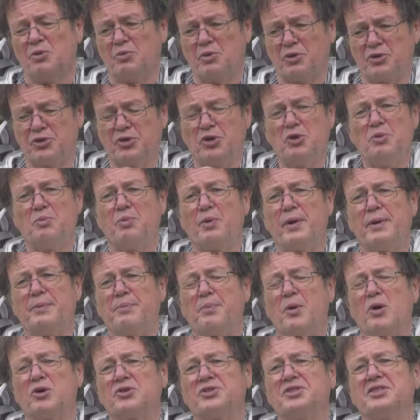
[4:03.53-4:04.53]
with two breed
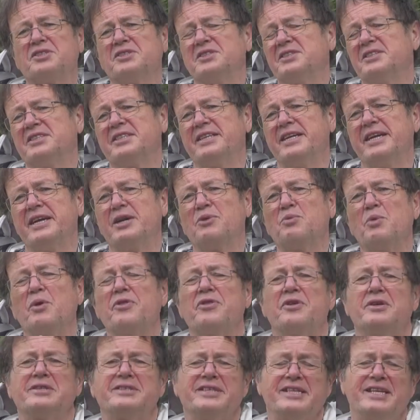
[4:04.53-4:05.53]
boxes and seeing
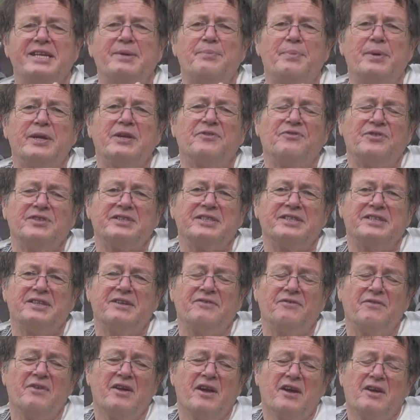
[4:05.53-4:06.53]
whether there's any benefits
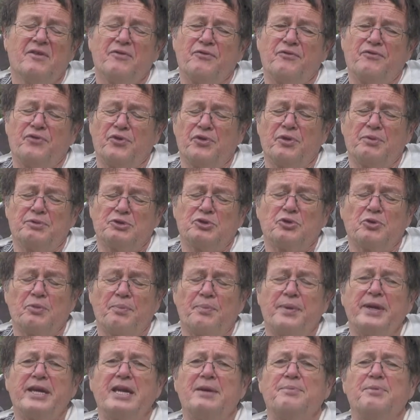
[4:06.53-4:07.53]
in, for the sort
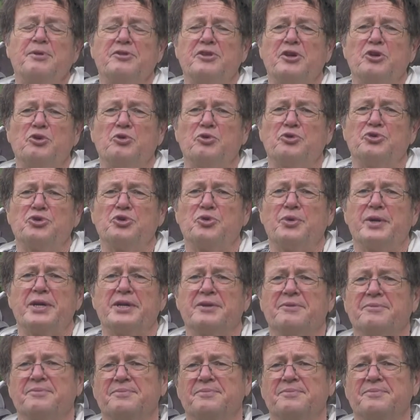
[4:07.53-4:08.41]
of beekeeping that you're doing.